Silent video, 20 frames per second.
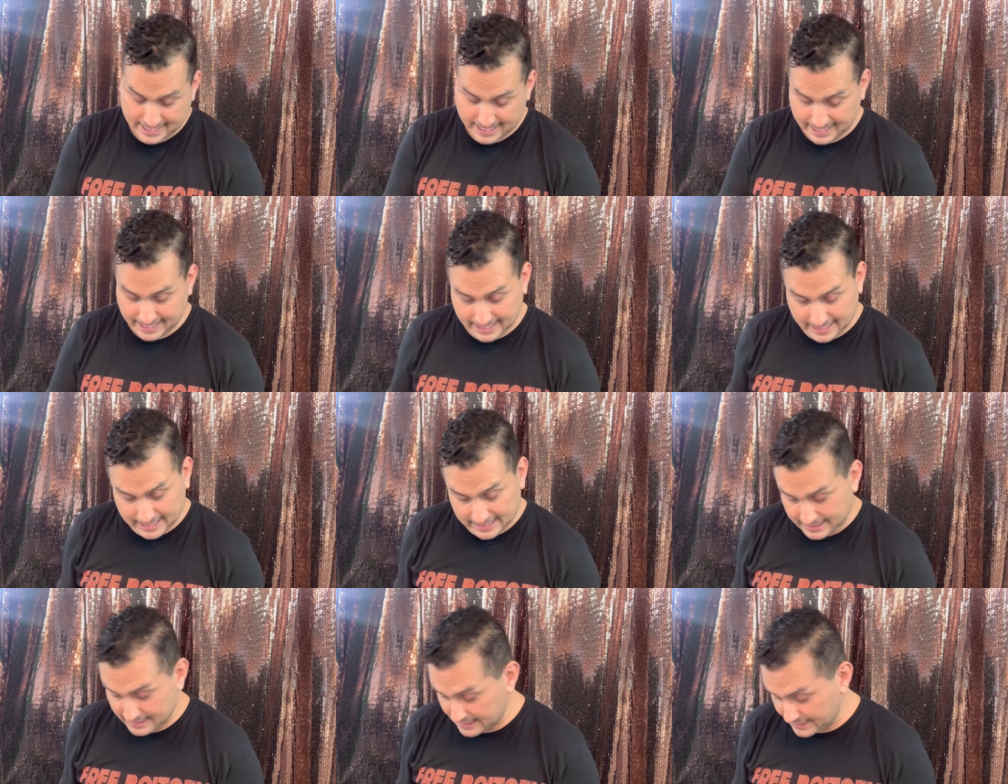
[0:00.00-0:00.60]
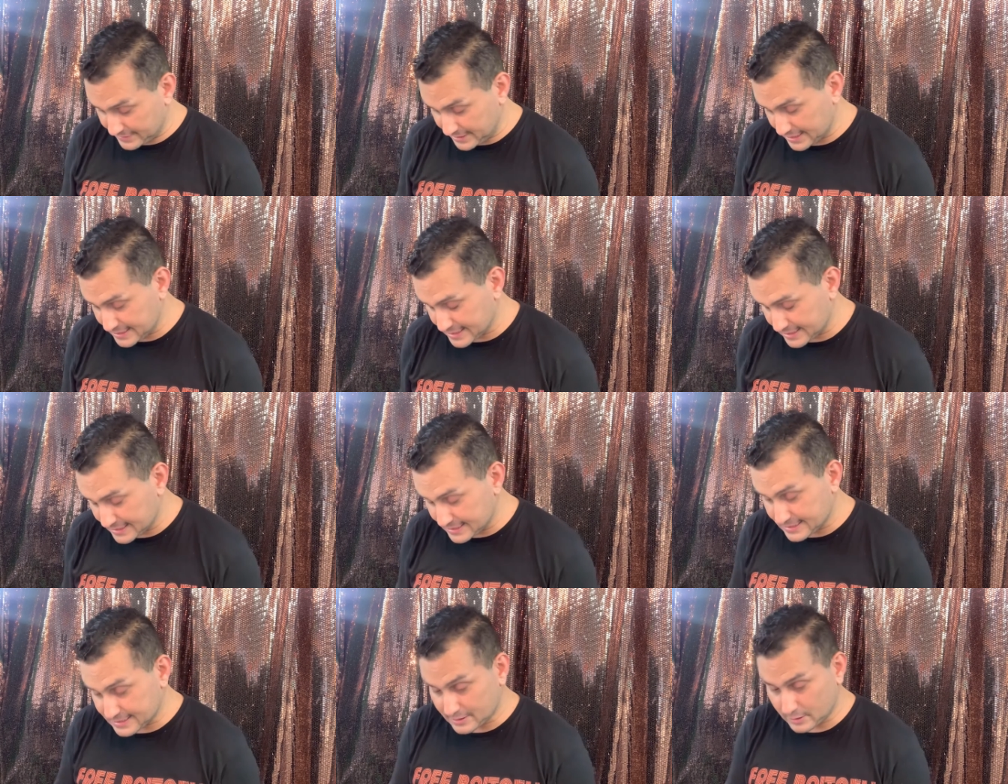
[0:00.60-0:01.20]
And this
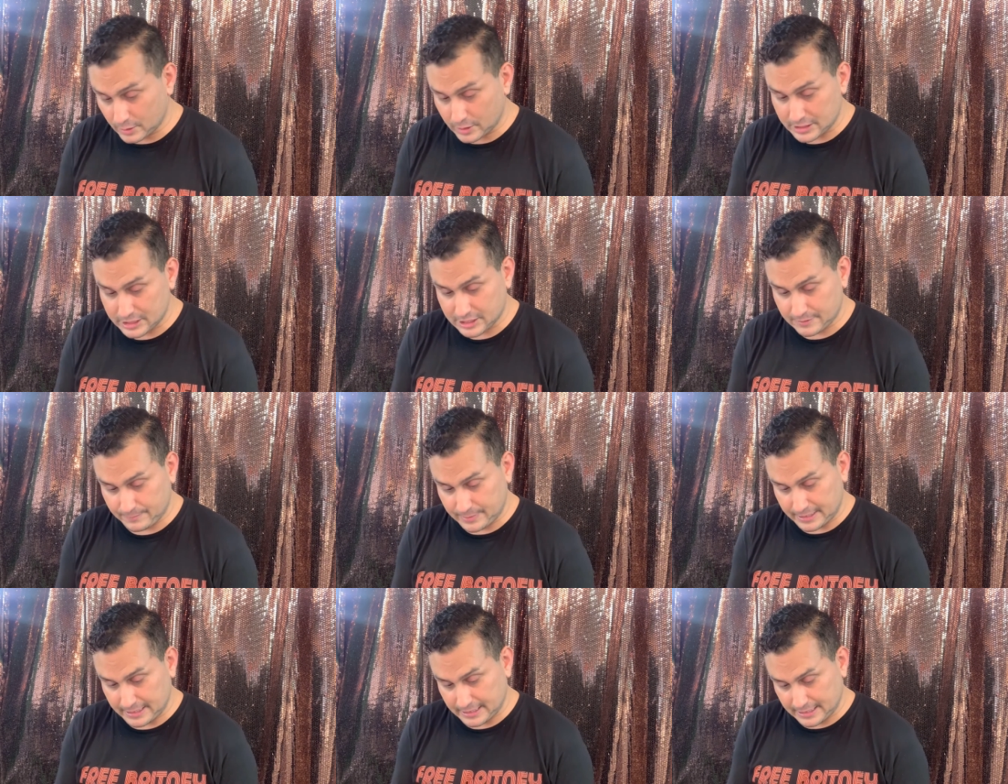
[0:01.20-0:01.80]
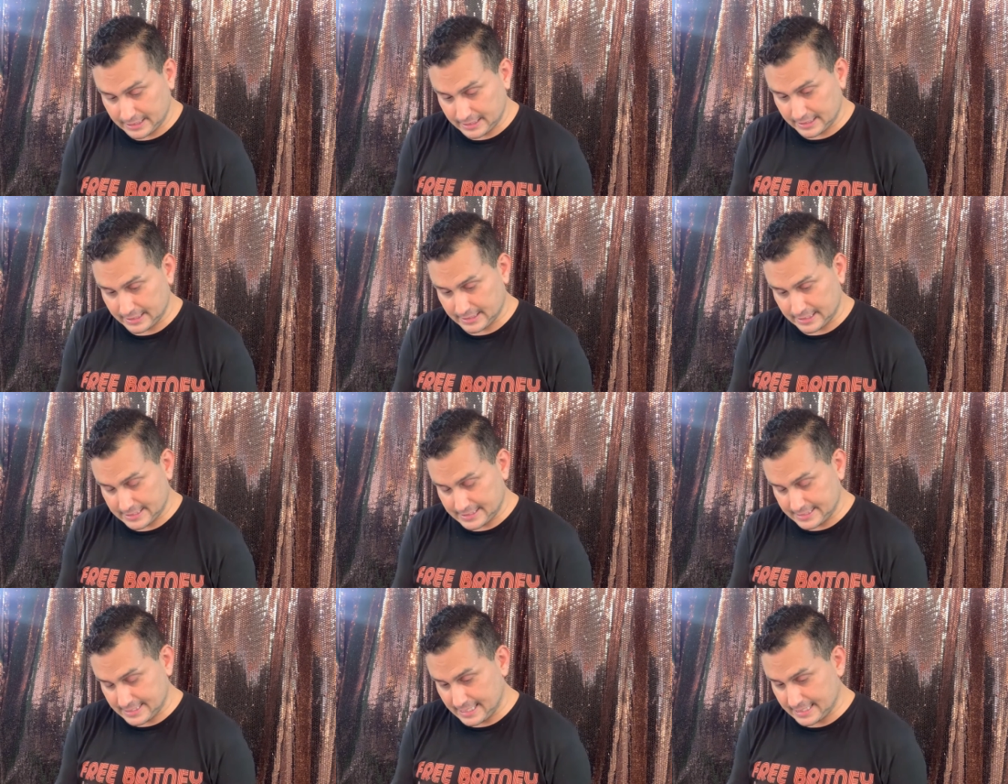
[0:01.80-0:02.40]
is going to be,
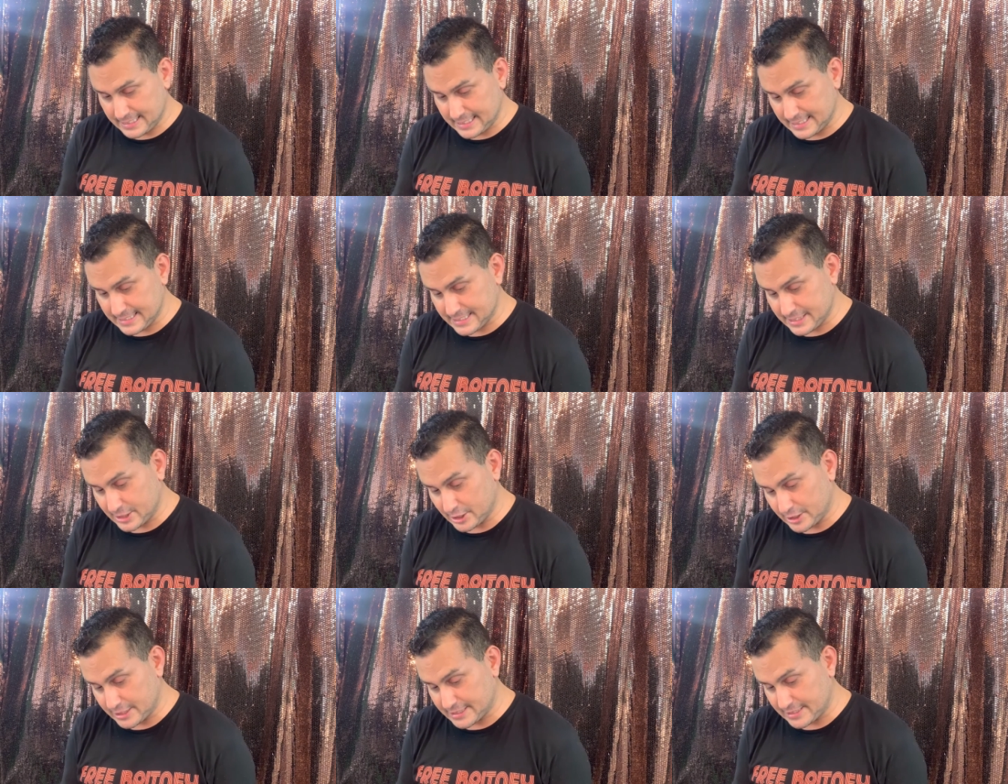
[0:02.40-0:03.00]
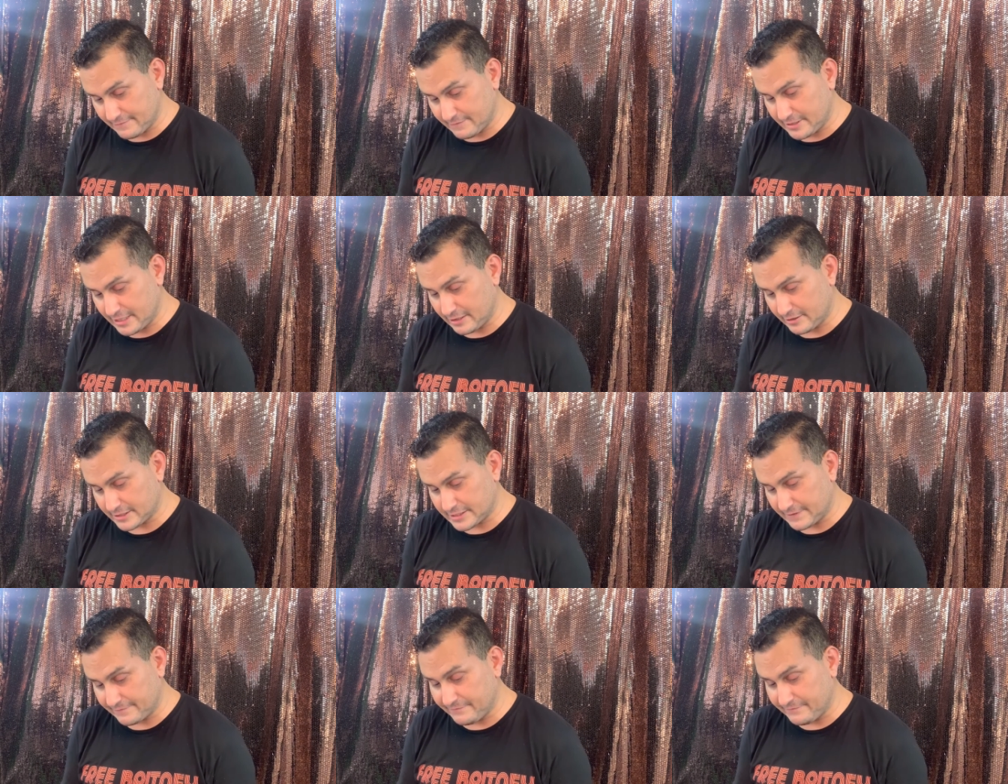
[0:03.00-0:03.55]
they said it's $37,